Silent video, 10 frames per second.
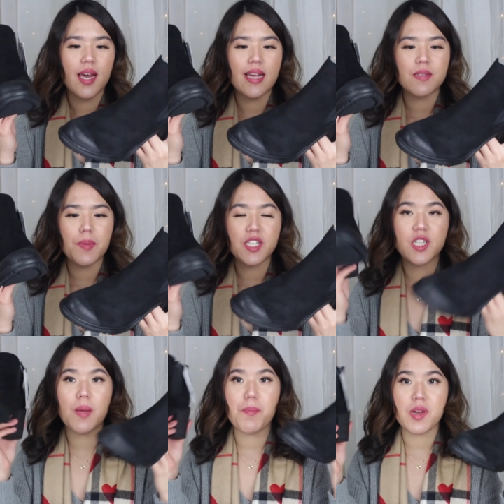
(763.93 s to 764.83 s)

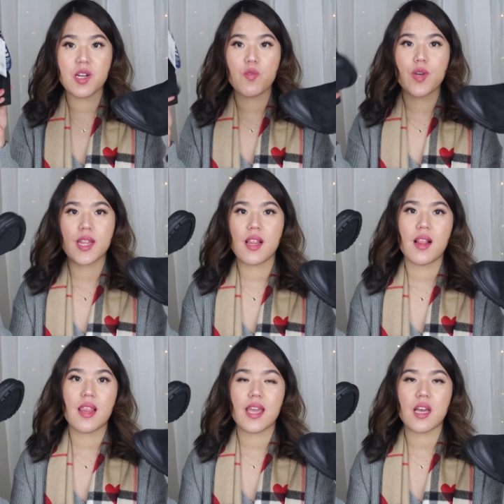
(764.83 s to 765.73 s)
especially pairing with
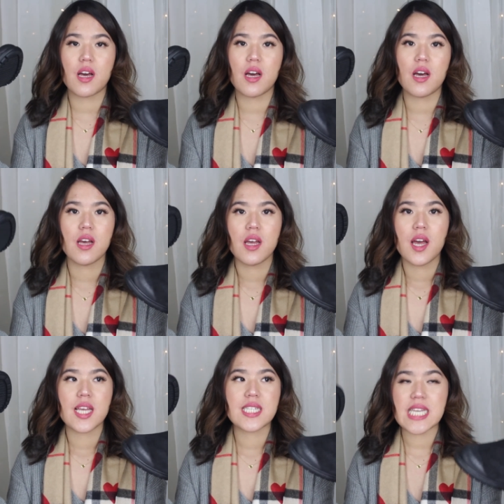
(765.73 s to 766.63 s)
like a
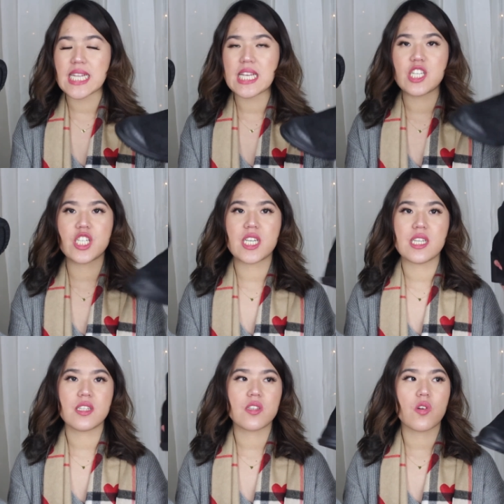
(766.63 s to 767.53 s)
skinny
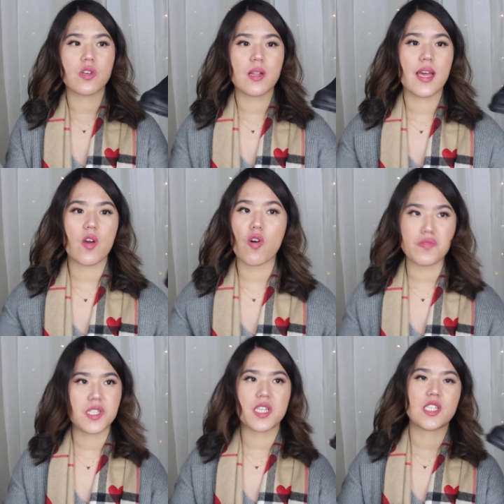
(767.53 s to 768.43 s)
jeans or like
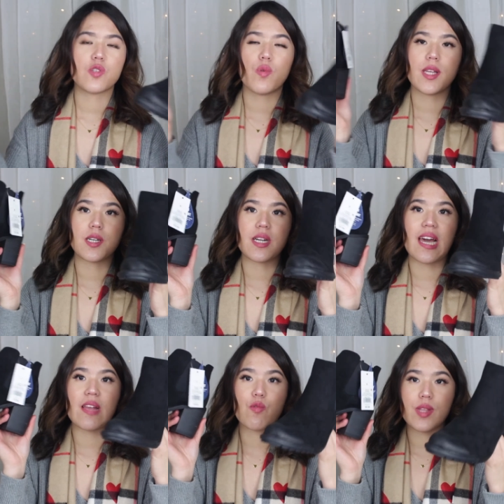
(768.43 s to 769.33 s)
oversized sweater,
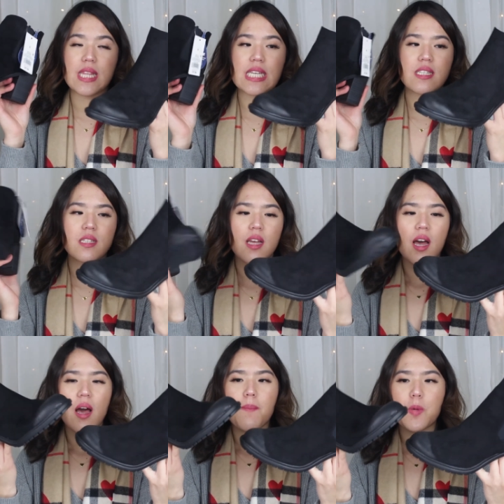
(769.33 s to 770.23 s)
and with these
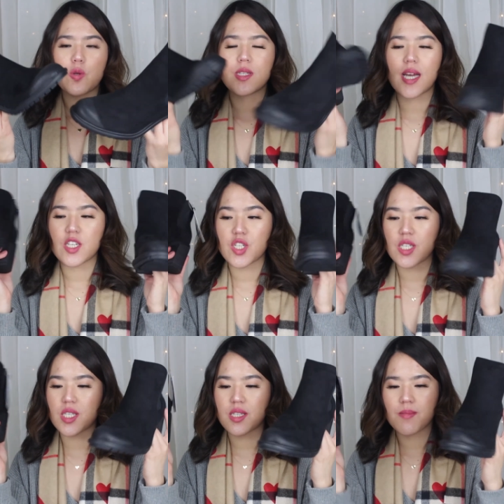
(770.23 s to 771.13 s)
boots I
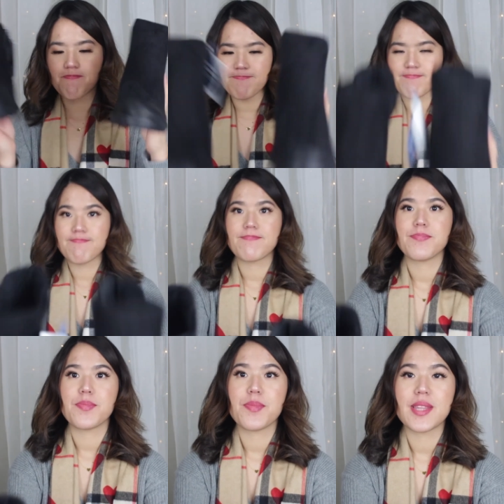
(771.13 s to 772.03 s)
just,
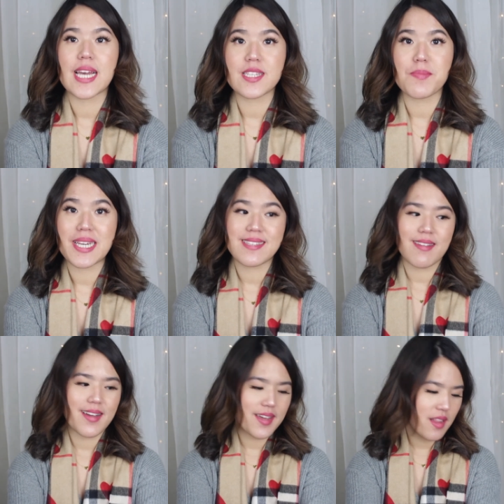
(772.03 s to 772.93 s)
that's my
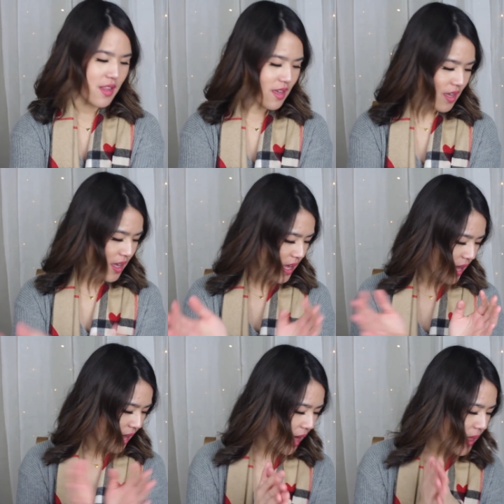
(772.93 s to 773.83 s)
style.
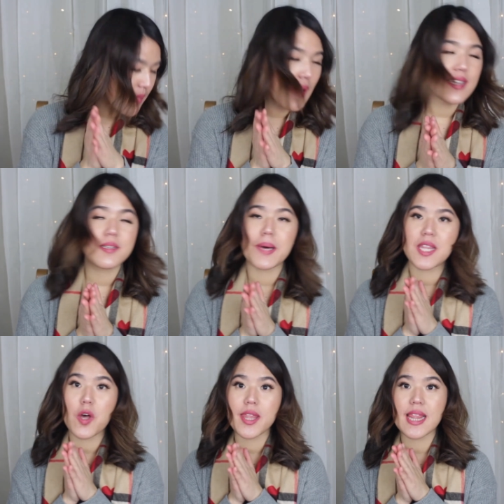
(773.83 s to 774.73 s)
And last
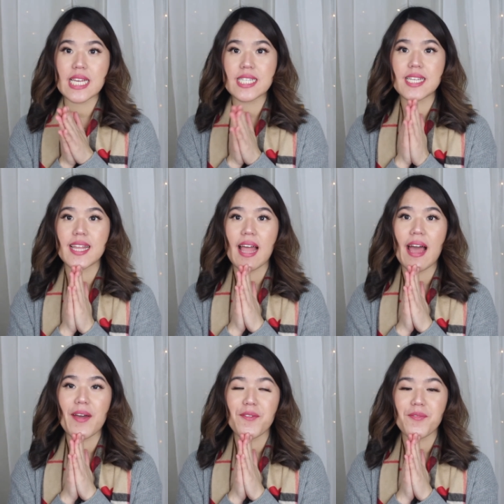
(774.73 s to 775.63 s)
but not least that
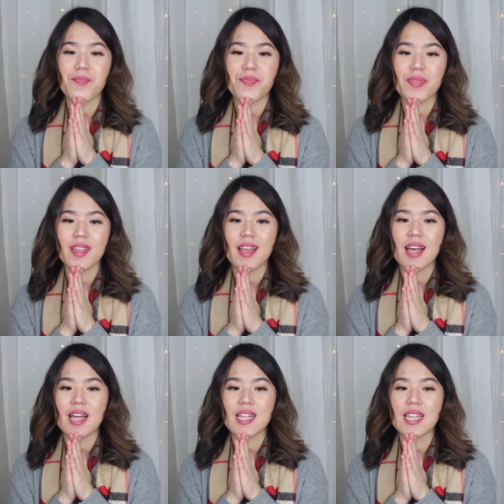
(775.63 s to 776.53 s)
I am
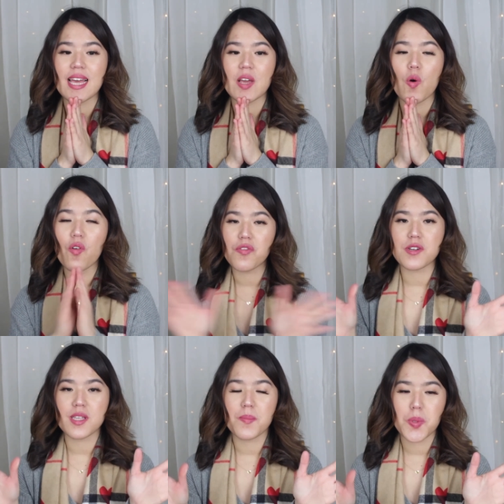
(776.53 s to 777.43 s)
like
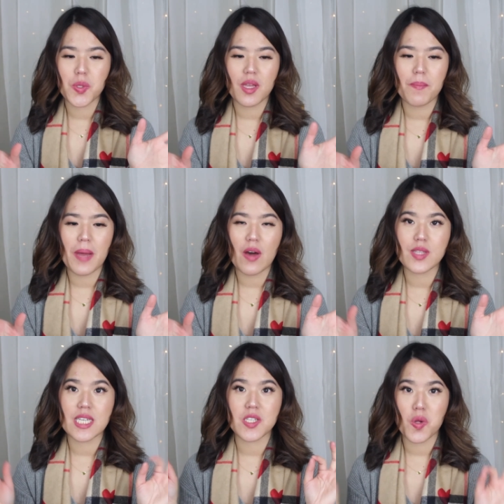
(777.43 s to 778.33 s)
over the moon
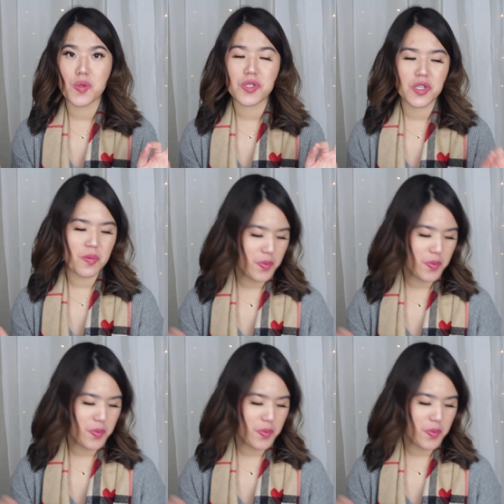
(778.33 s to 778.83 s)
about is also